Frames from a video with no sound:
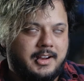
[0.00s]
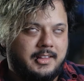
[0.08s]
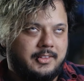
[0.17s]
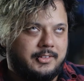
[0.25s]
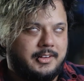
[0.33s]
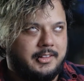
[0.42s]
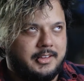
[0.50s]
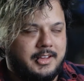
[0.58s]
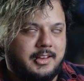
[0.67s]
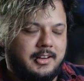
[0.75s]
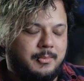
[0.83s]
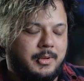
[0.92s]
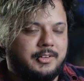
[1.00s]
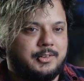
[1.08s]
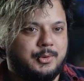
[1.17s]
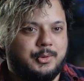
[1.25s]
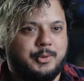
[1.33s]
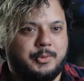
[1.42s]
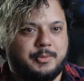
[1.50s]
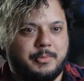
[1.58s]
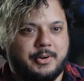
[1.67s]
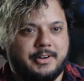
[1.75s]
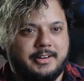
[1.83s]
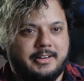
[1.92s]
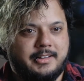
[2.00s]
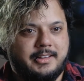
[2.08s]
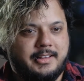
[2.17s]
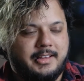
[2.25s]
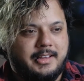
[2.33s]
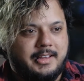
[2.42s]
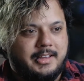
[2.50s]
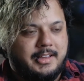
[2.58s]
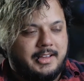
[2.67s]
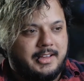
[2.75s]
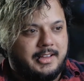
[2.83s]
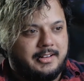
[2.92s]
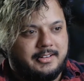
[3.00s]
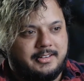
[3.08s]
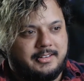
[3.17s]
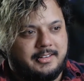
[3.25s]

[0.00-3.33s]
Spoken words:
And there was another kid in my school who was murdered. And